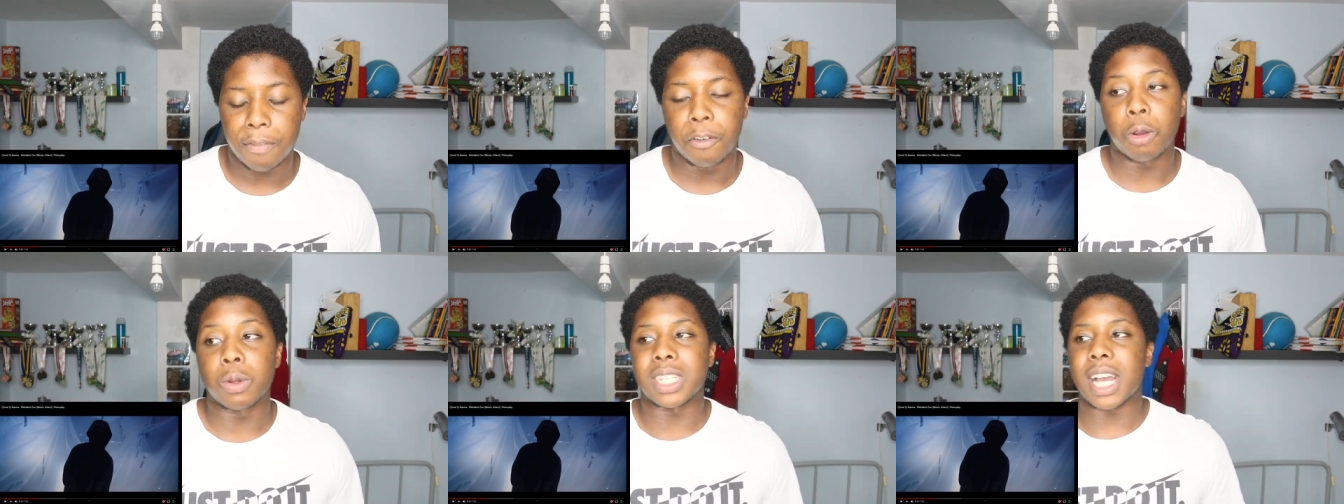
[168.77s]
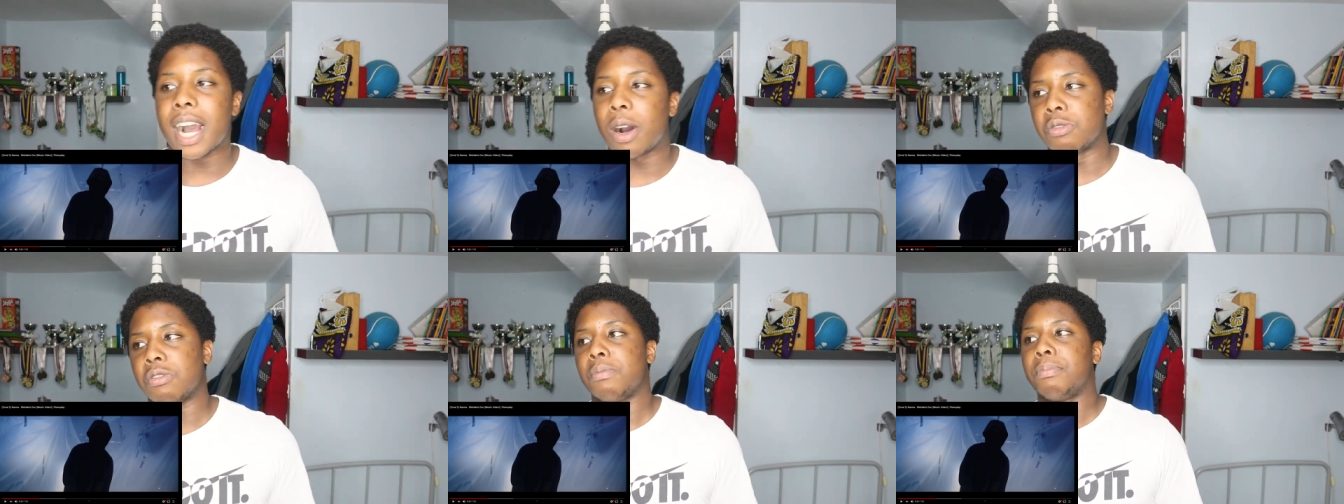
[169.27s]
I thought it was
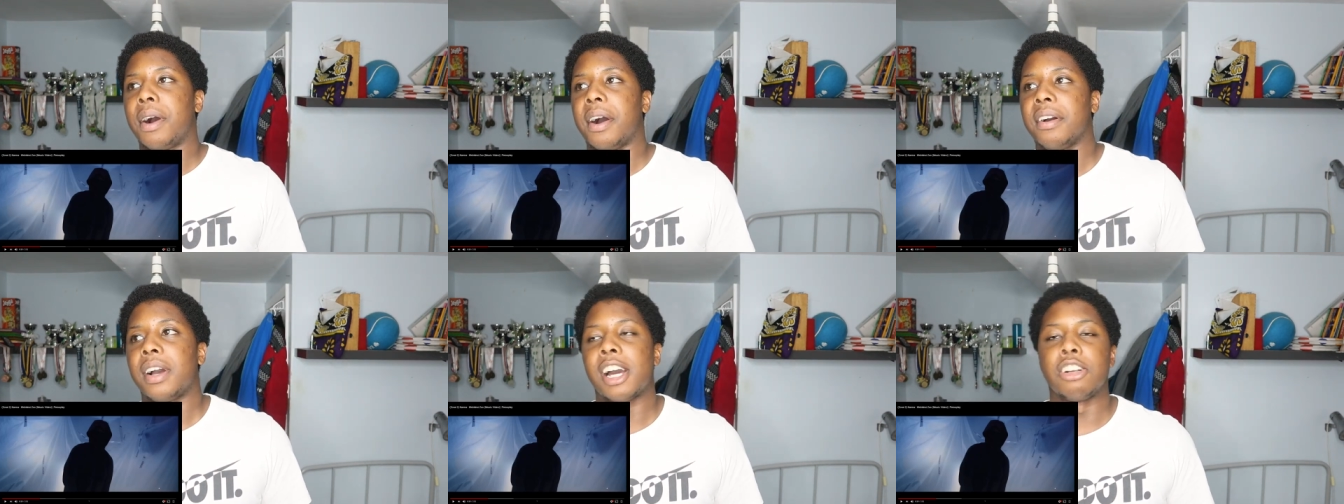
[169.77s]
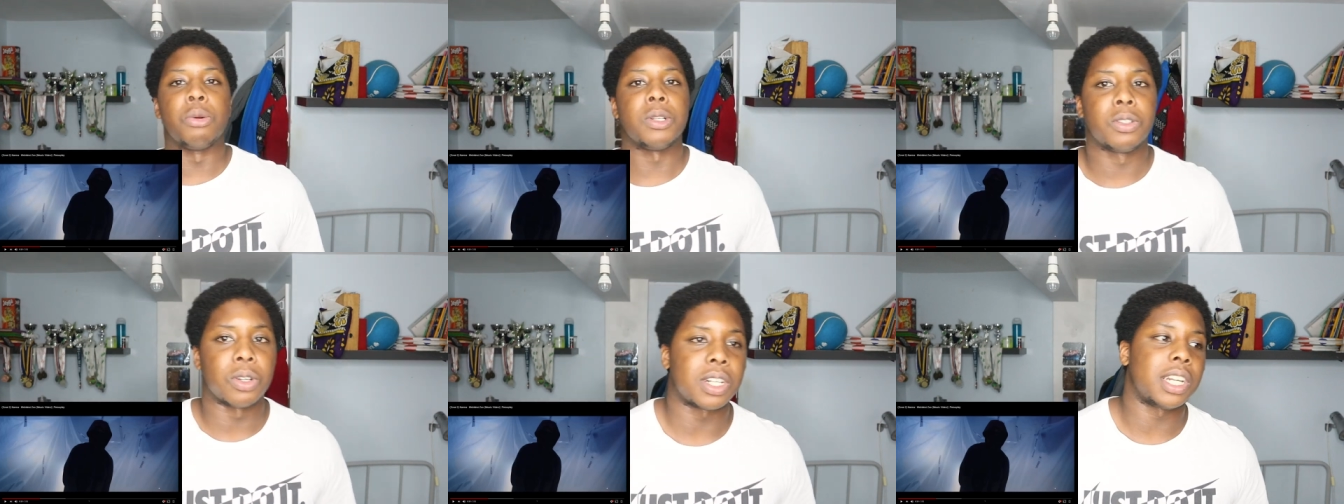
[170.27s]
out, but I know
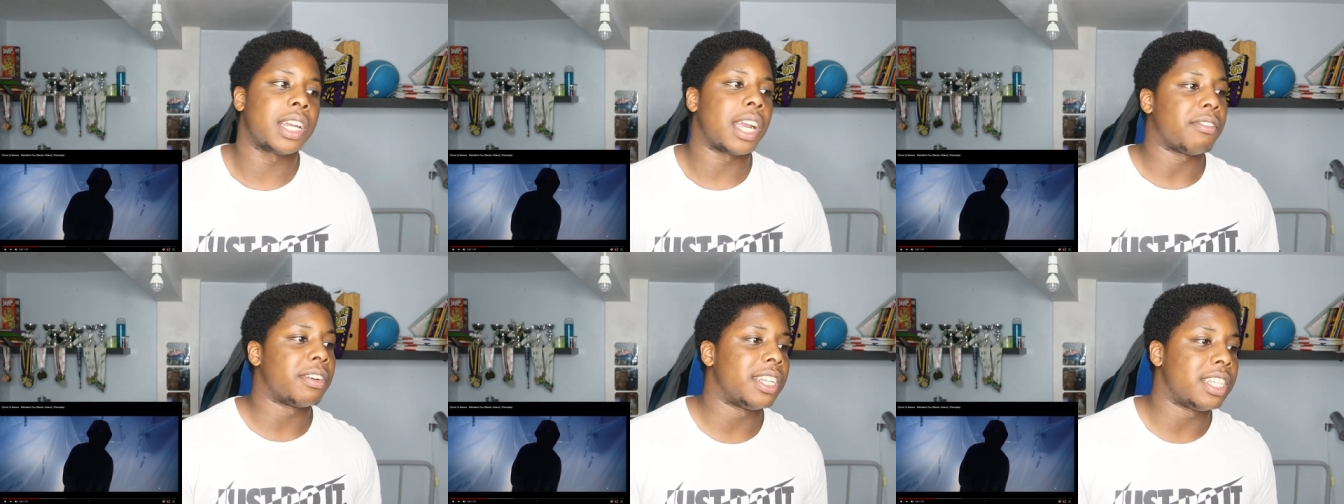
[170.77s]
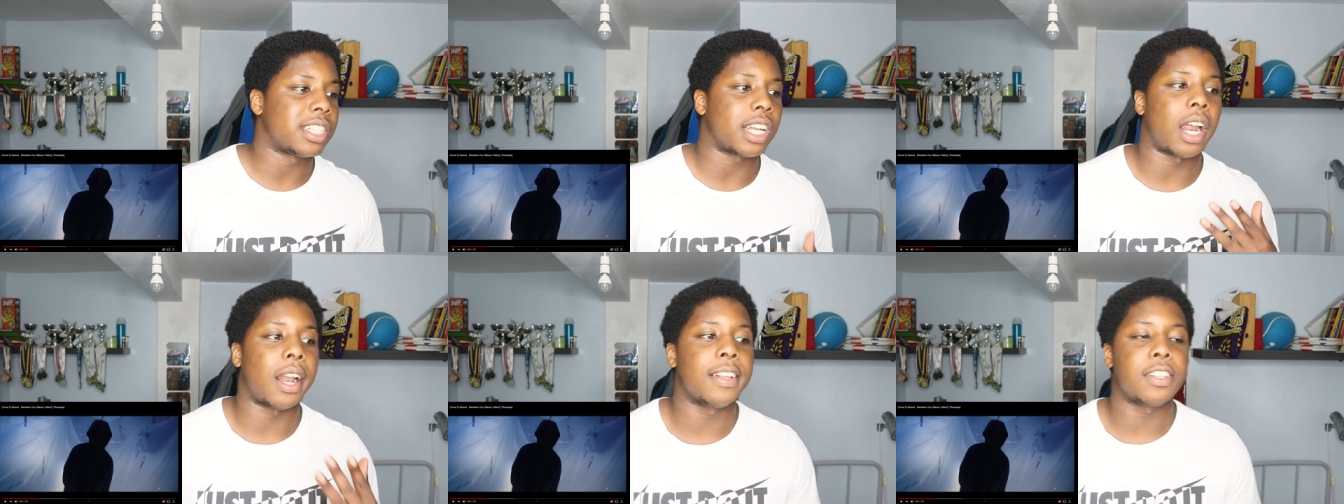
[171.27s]
it's not gonna get released,
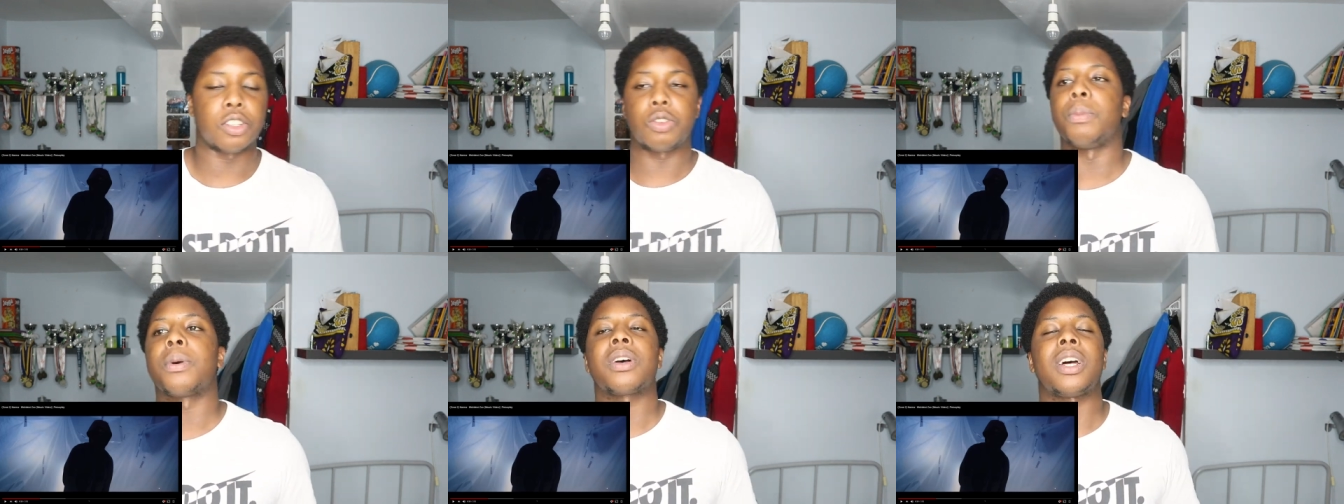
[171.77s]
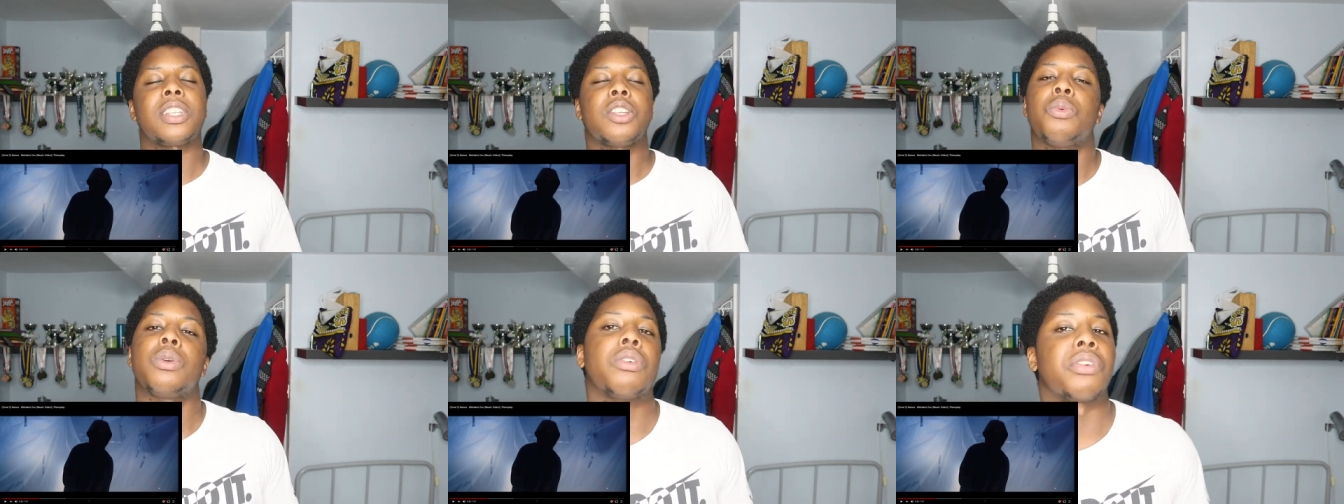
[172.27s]
and I listened to it because I
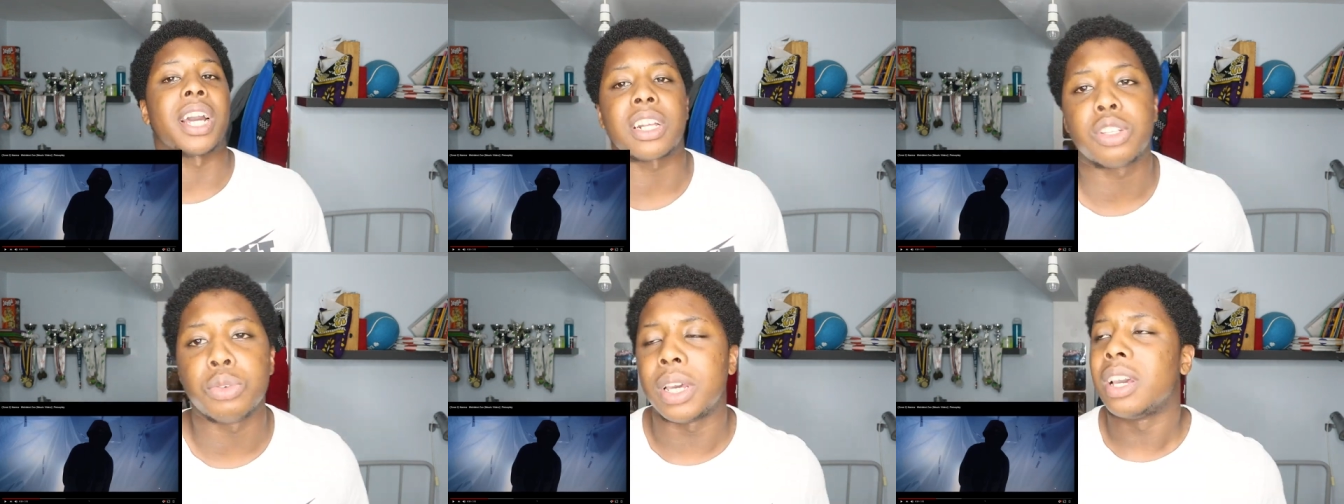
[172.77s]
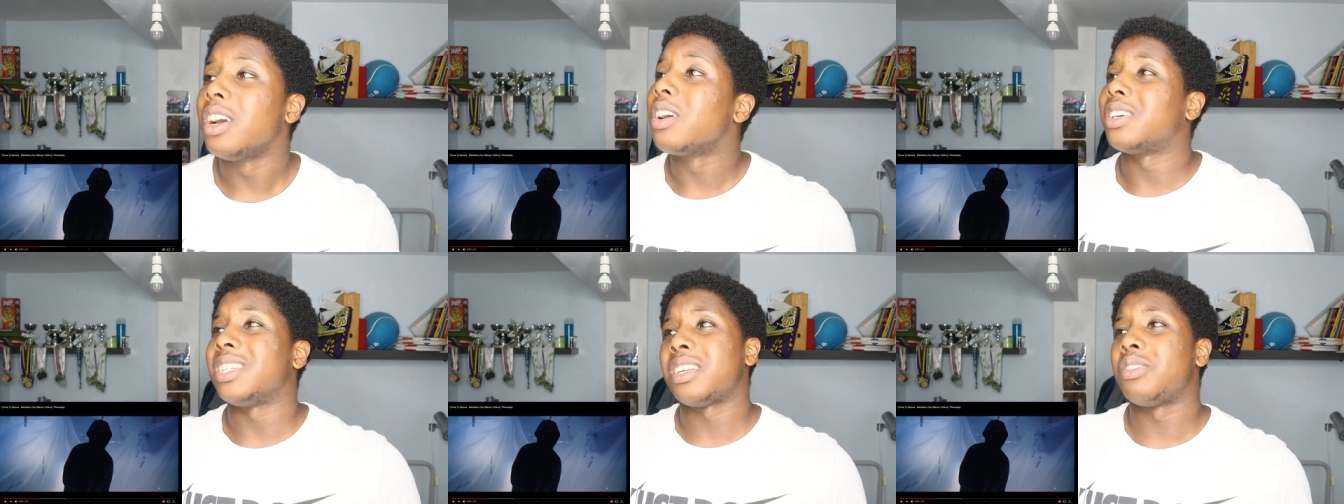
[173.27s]
didn't want to react to it
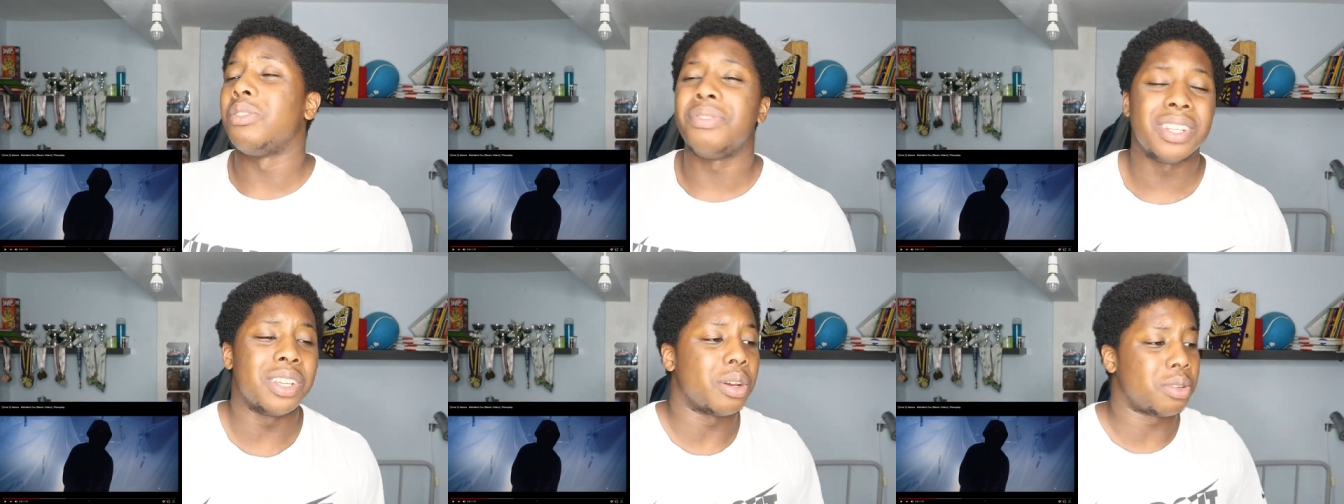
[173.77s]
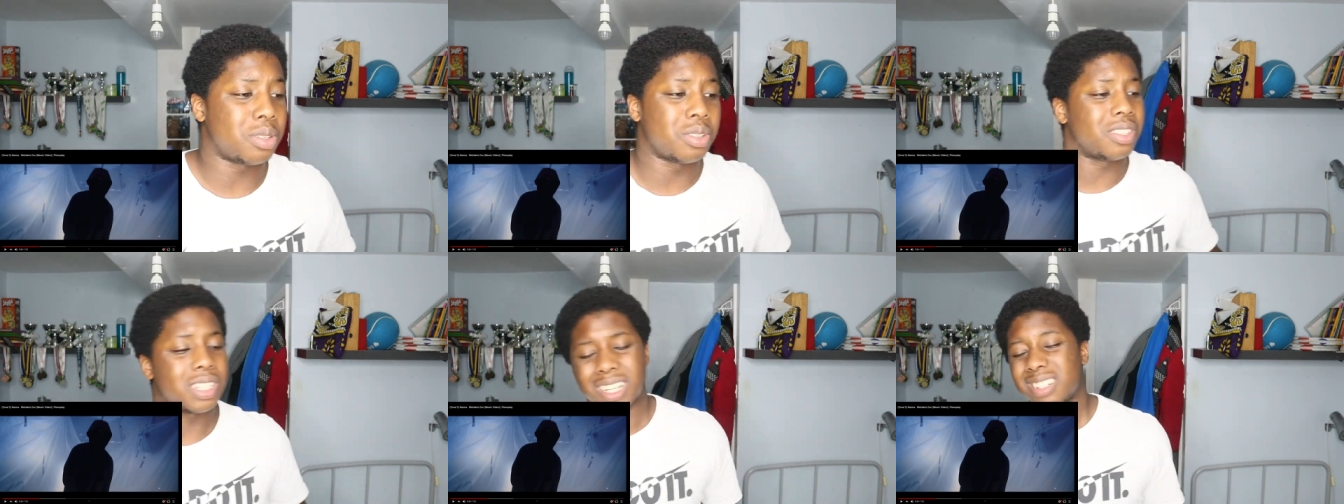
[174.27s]
because there's no video,
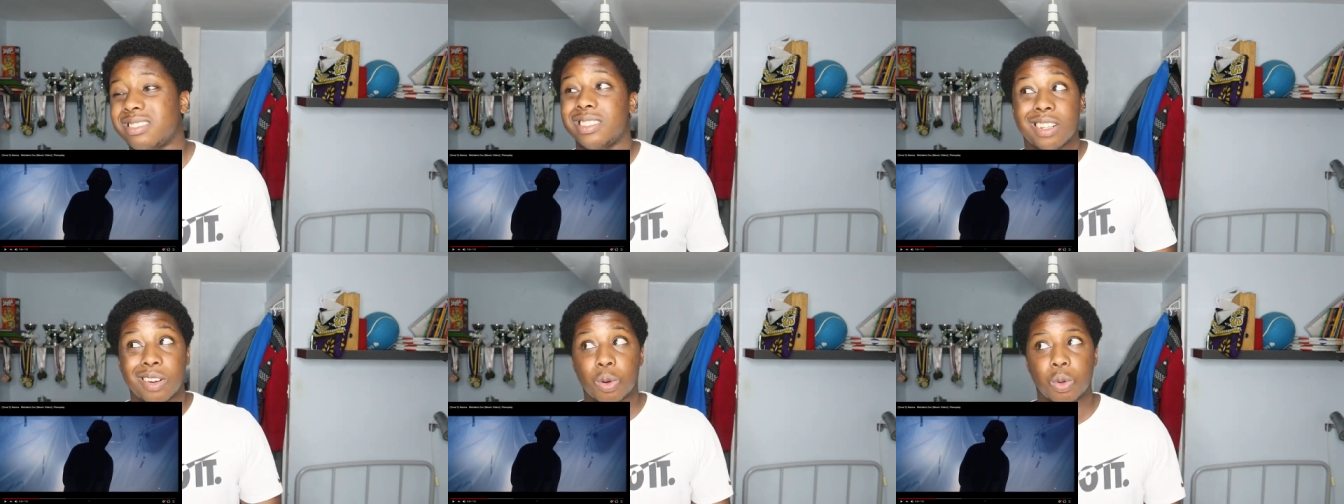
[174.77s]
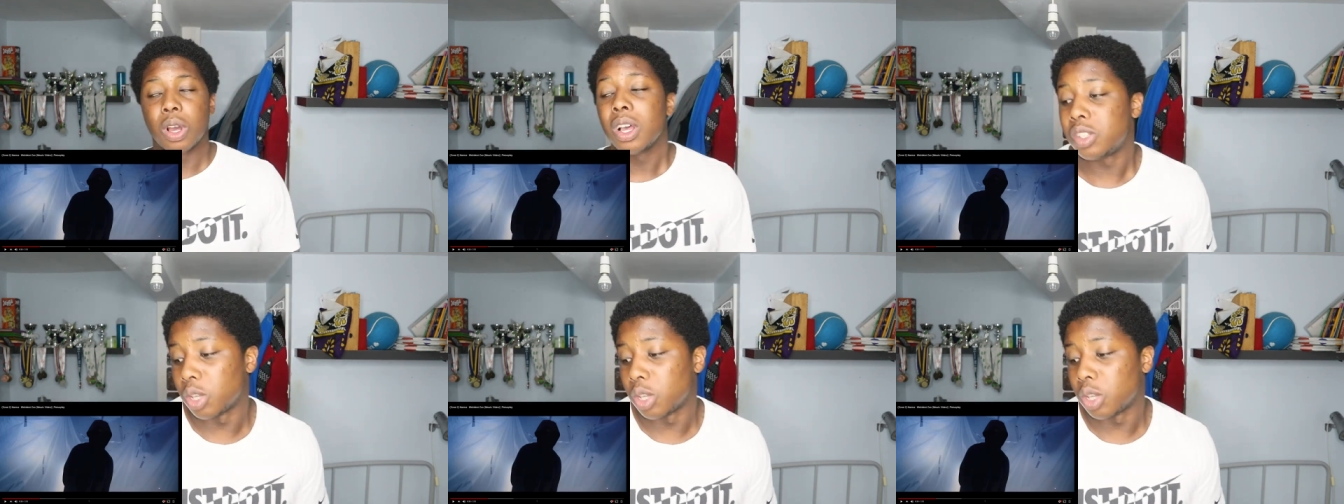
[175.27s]
so it's like you know.